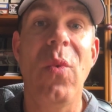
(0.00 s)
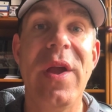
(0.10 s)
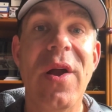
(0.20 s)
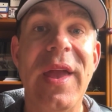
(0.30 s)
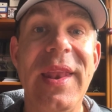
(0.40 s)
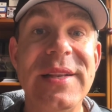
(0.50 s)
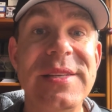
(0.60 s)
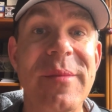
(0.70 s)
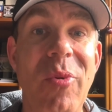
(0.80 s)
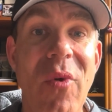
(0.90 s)
We are getting
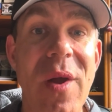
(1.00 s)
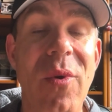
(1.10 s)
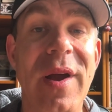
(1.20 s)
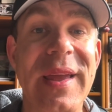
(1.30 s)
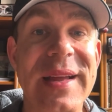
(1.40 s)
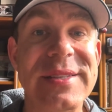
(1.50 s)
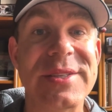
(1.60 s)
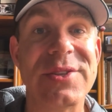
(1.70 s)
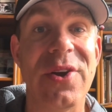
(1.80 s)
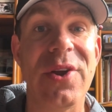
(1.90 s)
to the point where our kids are
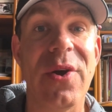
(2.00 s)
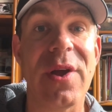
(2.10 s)
starting to go to